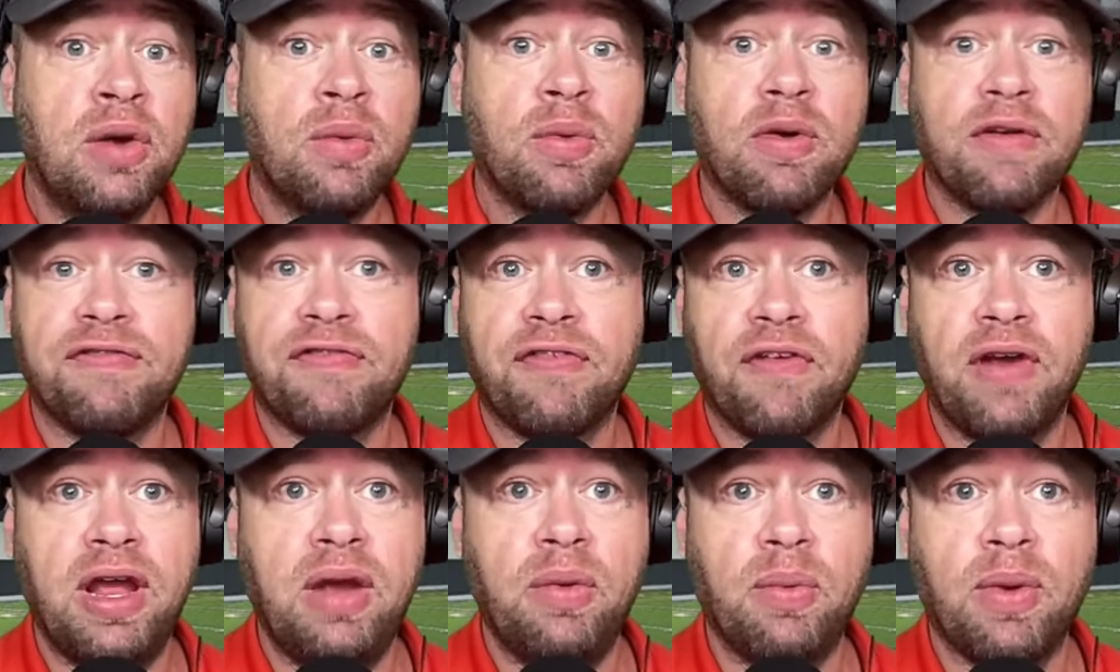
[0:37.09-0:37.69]
We're
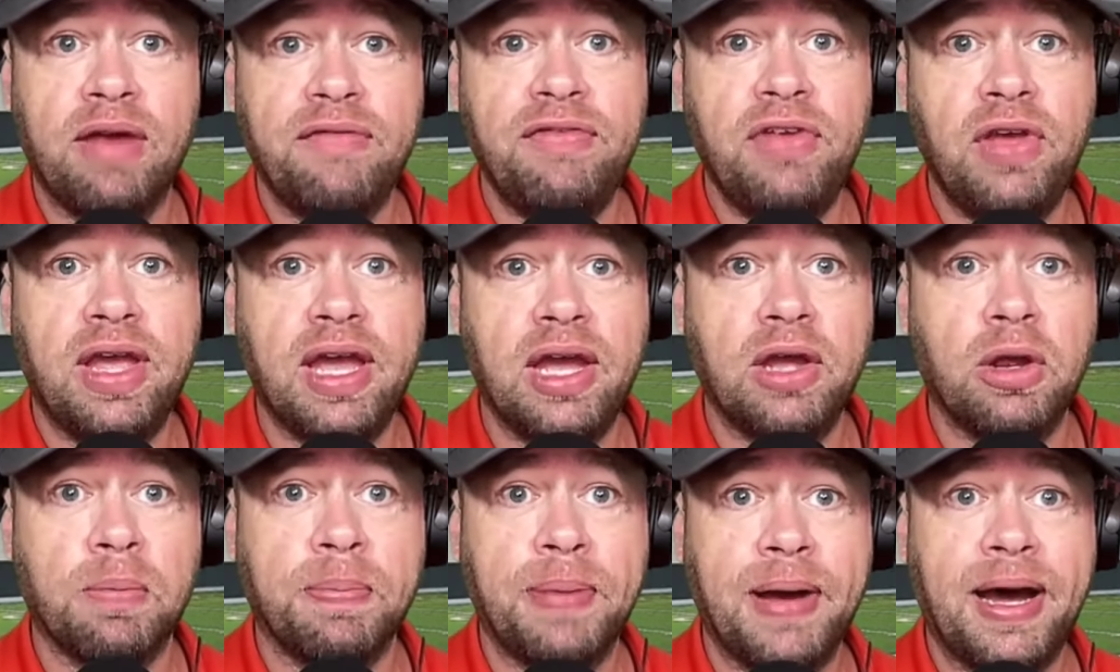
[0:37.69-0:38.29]
free wherever you
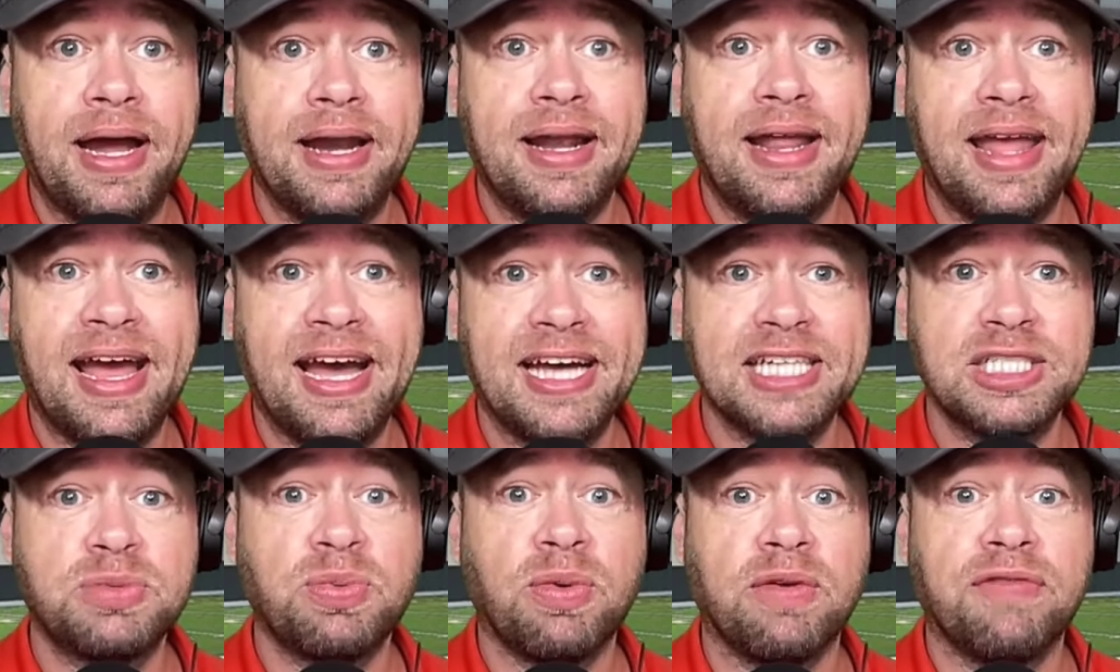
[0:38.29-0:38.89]
get your
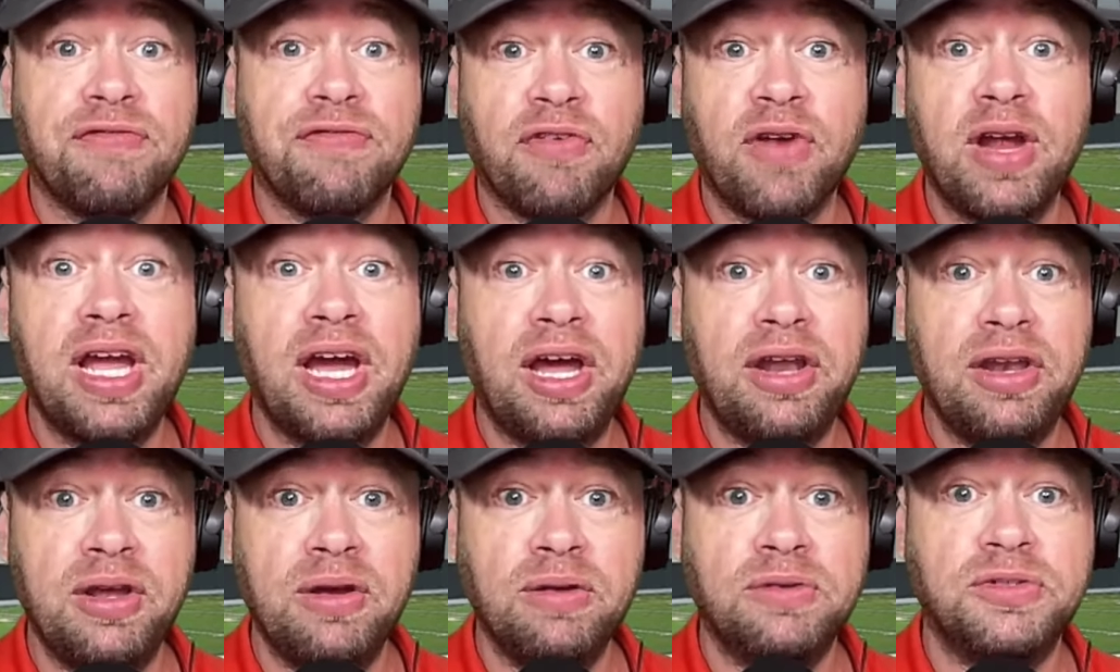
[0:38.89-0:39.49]
podcasts. We're free
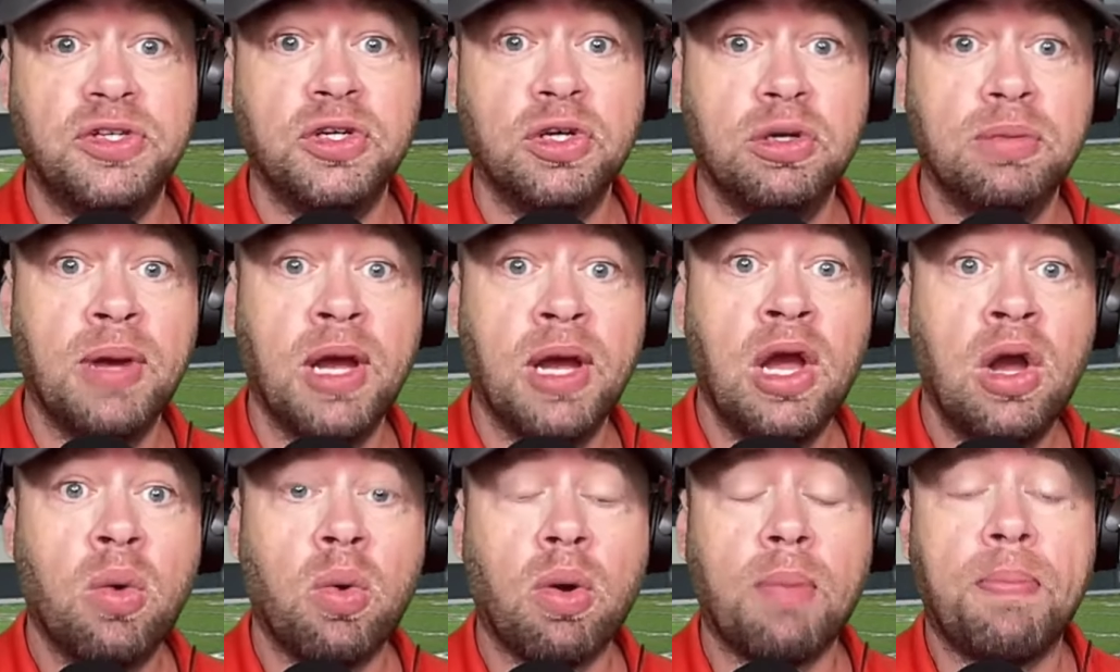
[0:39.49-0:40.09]
on YouTube.
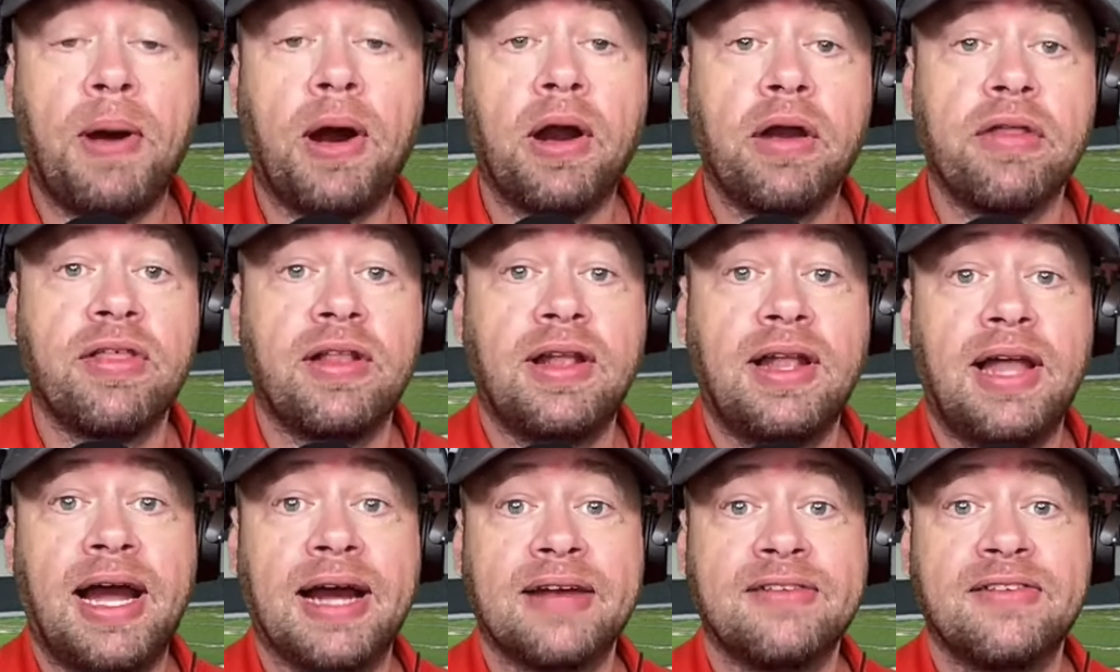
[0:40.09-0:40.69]
We're part of the
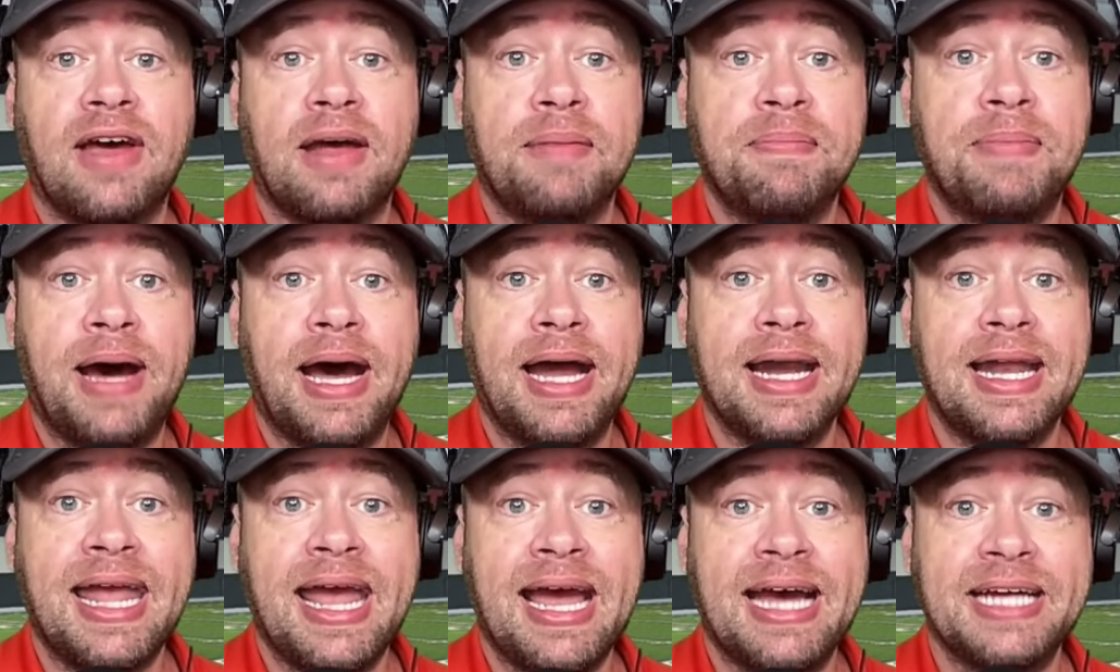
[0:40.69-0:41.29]
Locked On
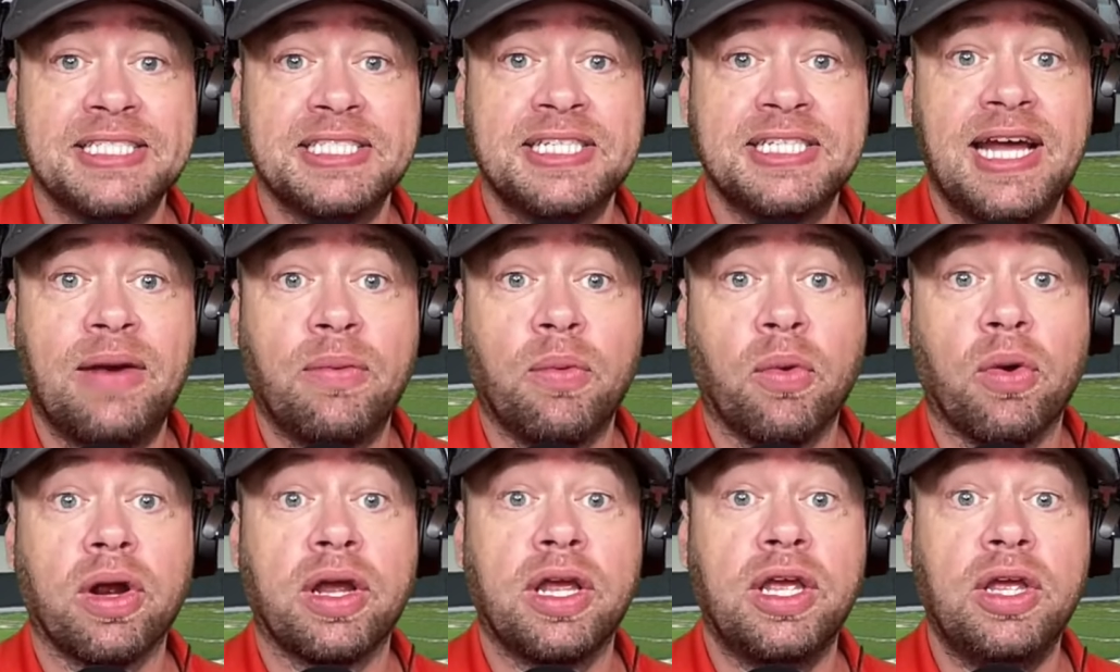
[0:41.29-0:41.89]
Podcast
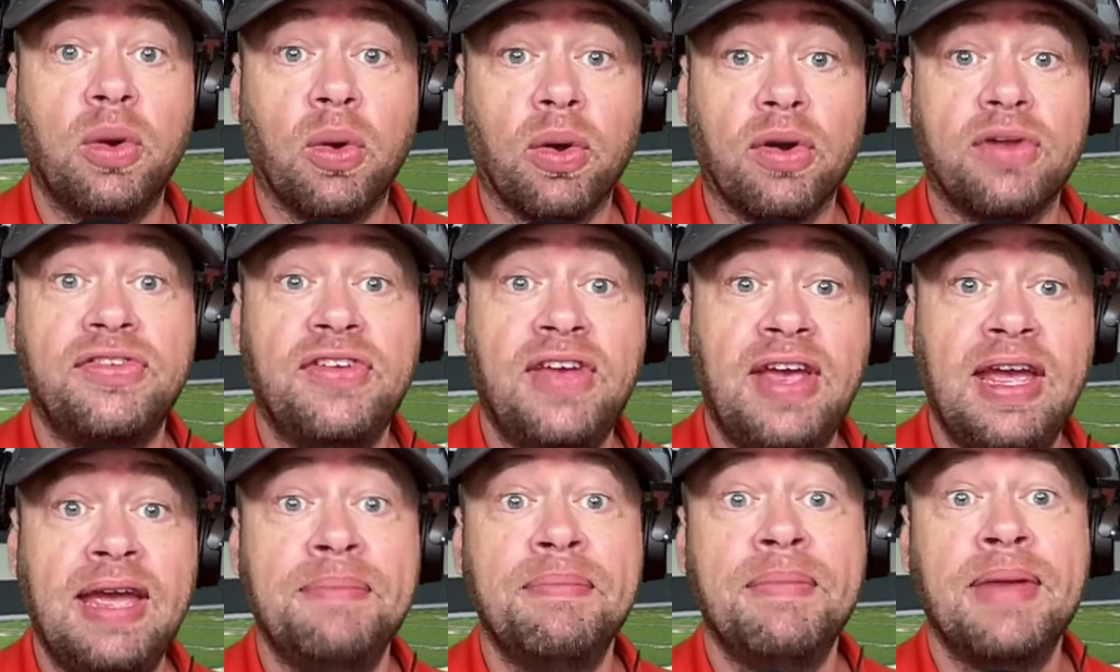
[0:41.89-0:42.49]
Network, your
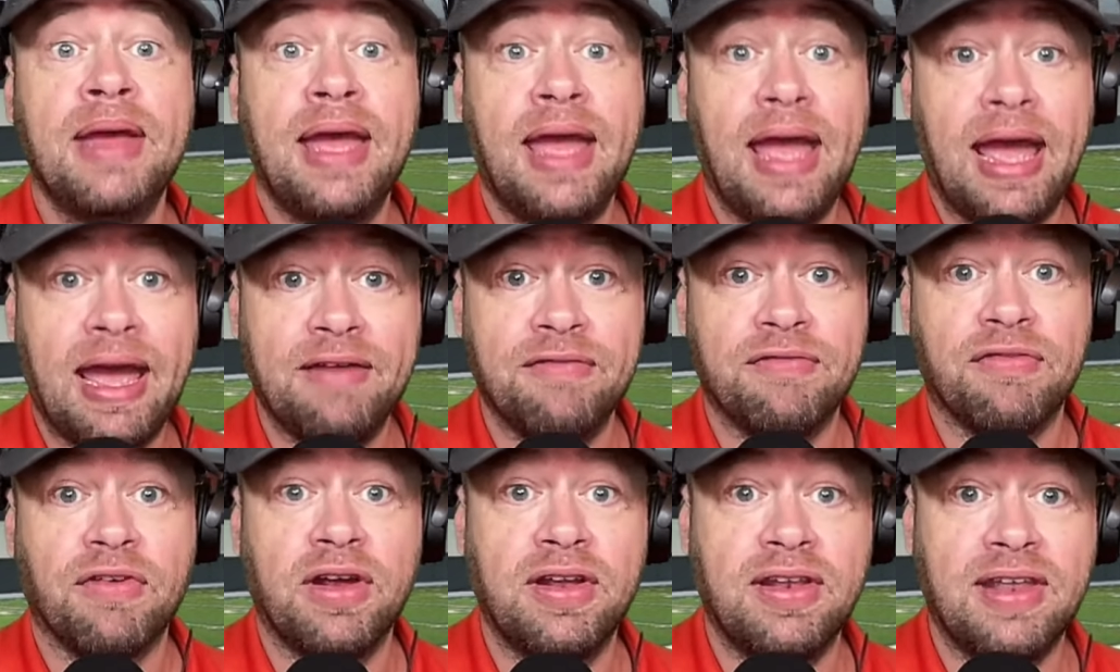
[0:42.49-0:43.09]
team
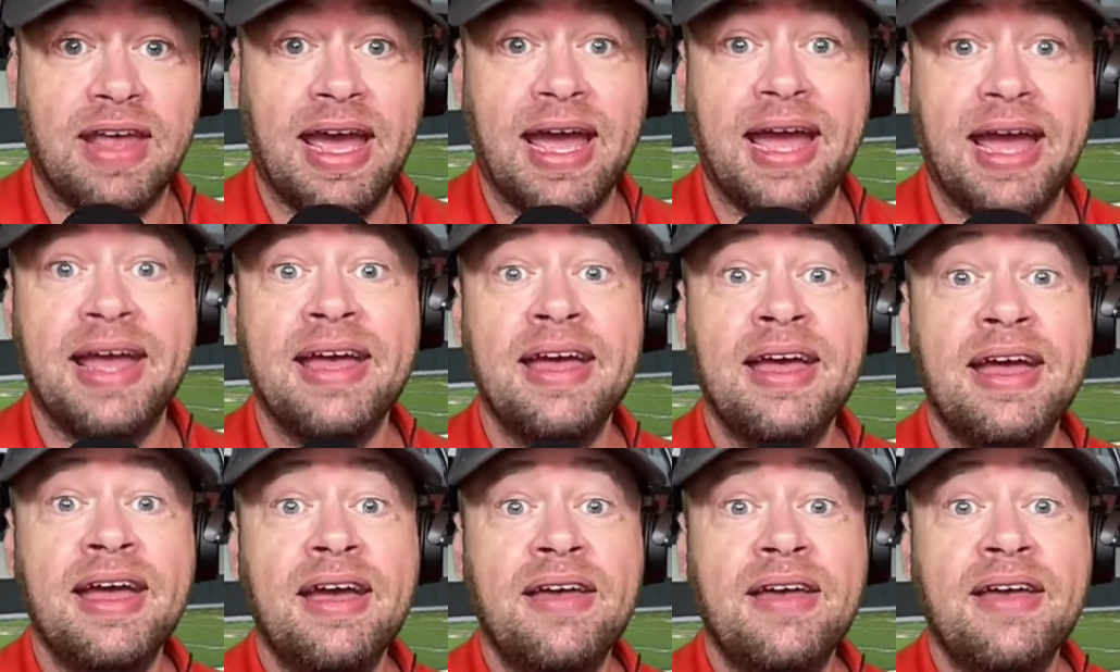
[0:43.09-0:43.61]
every day.